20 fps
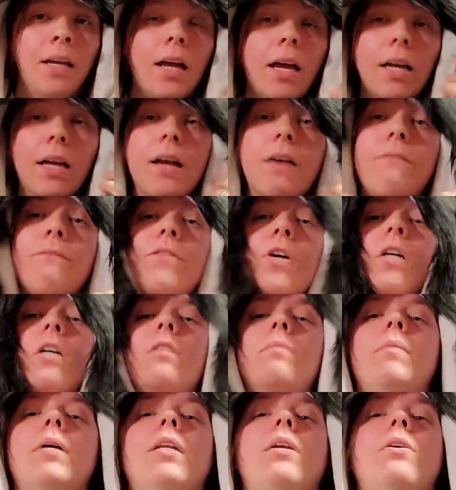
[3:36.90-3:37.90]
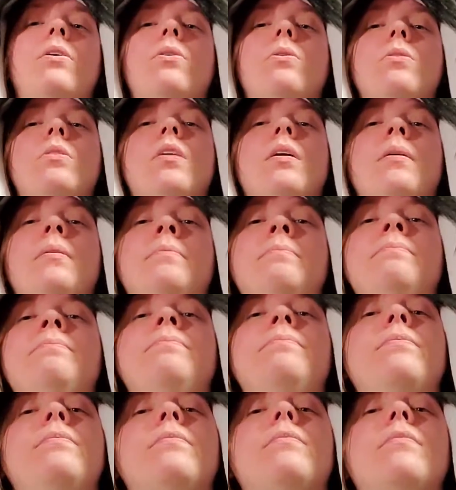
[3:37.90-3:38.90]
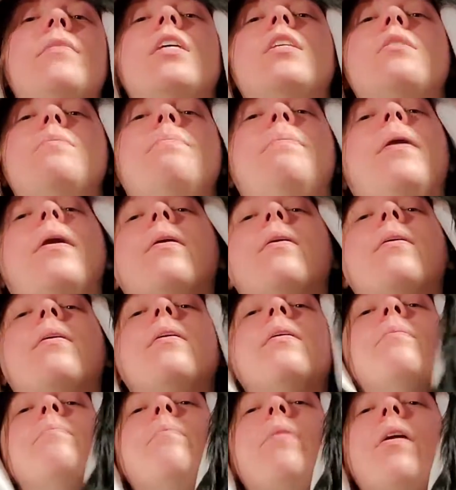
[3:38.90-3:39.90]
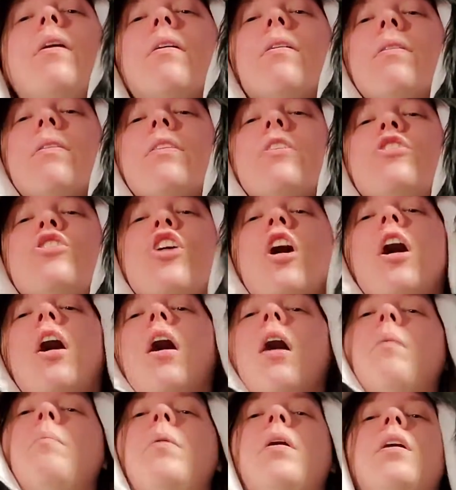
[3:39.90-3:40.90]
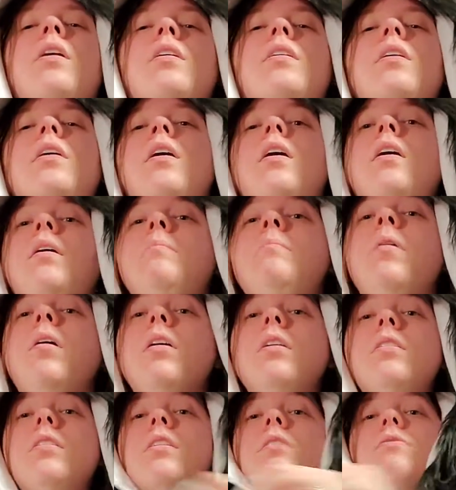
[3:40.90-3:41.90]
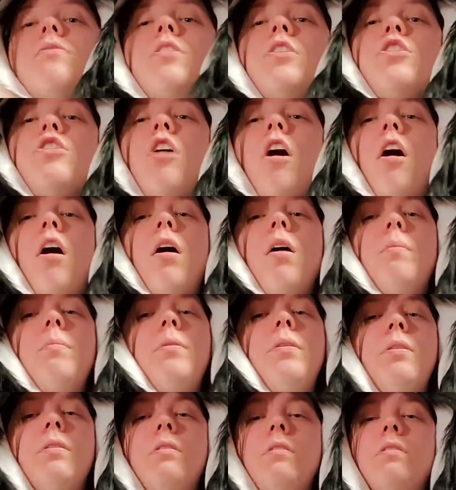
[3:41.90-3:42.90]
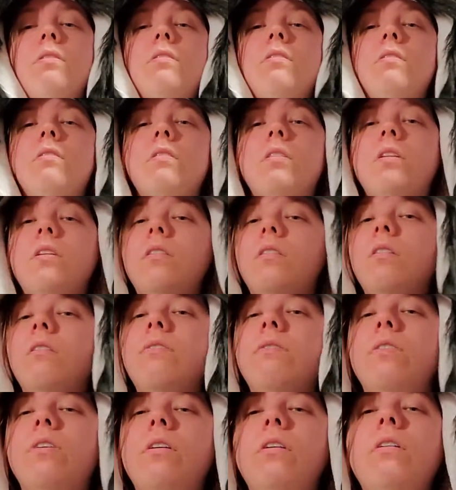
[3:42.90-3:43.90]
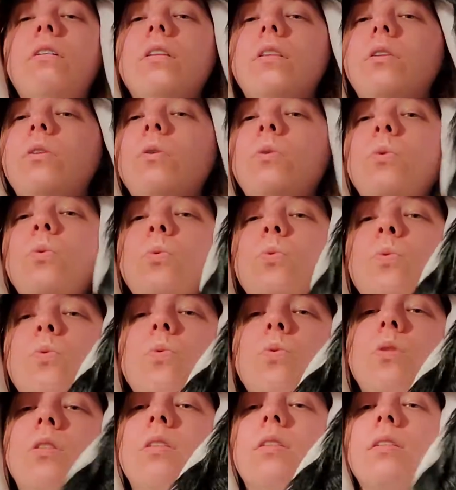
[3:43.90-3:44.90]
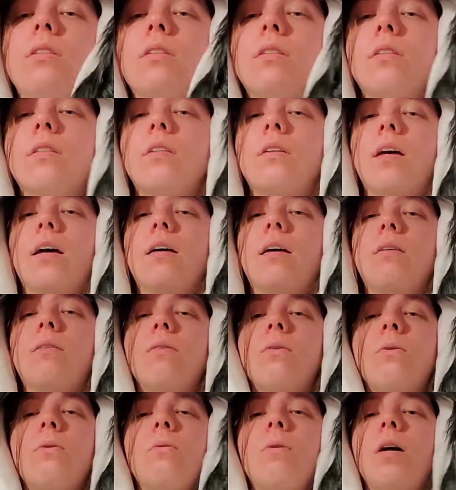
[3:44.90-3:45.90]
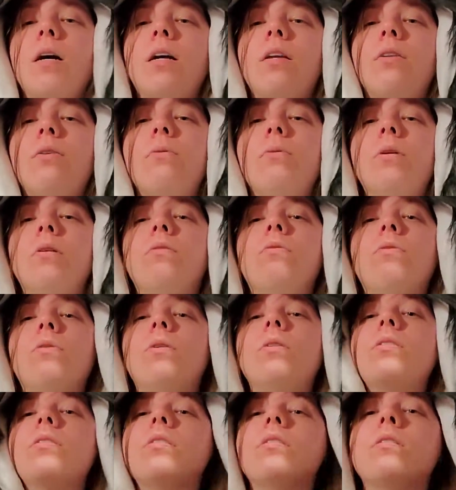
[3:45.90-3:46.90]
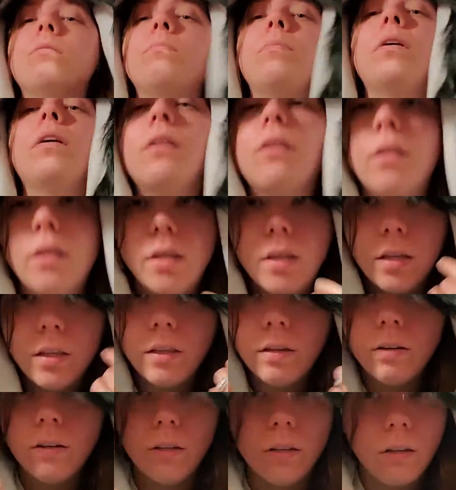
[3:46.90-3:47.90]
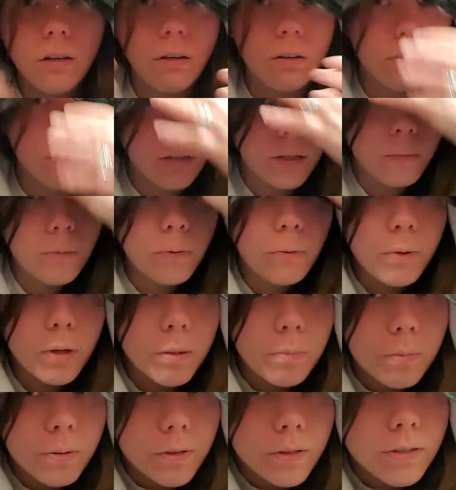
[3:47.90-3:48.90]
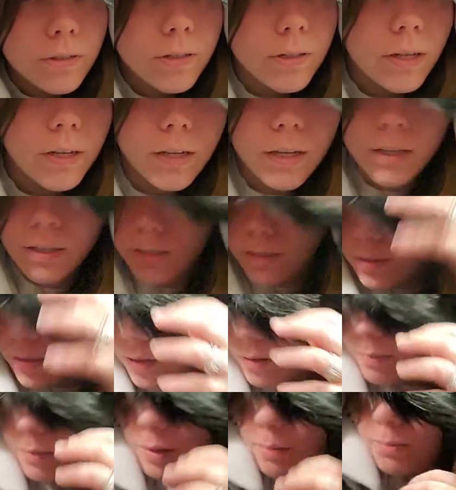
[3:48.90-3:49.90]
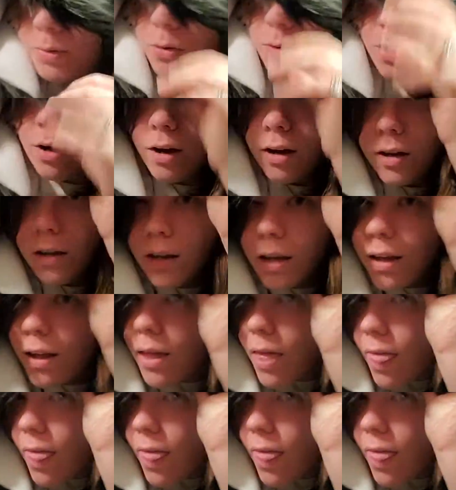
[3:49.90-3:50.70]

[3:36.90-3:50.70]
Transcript: I got fur in my nose that's part part of the job. Part of the job, yes. Get the fur on the news. I don't know why I do weird voices, but there you go. I'm a weird person, I guess. Look at my mohawk.